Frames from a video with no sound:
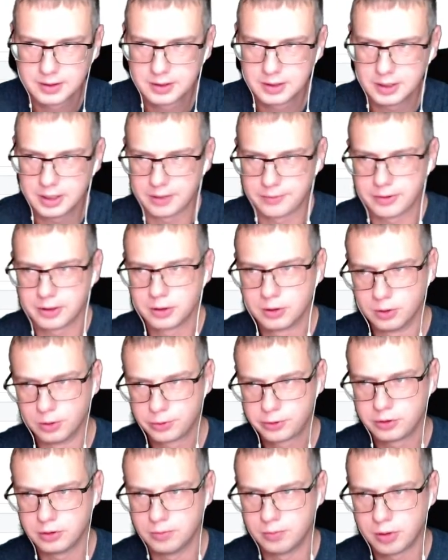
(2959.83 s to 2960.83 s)
And if I go
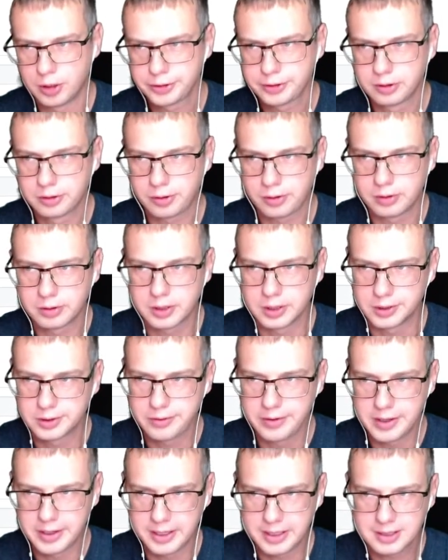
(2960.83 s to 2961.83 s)
to bottle rocket,
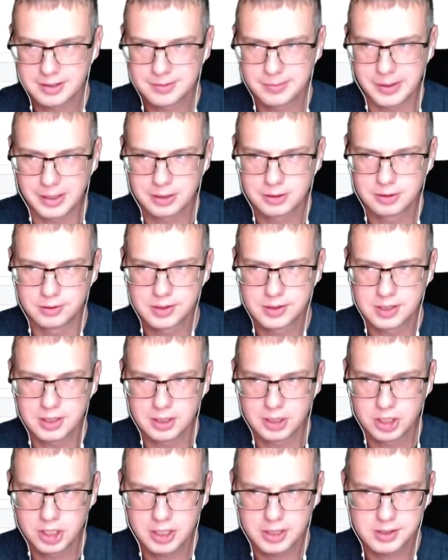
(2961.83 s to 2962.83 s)
then I expect to see
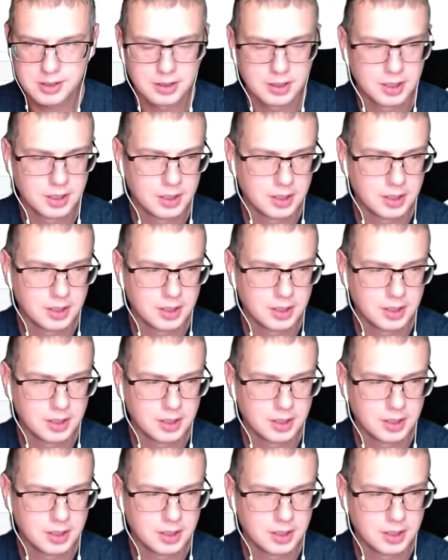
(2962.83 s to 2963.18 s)
just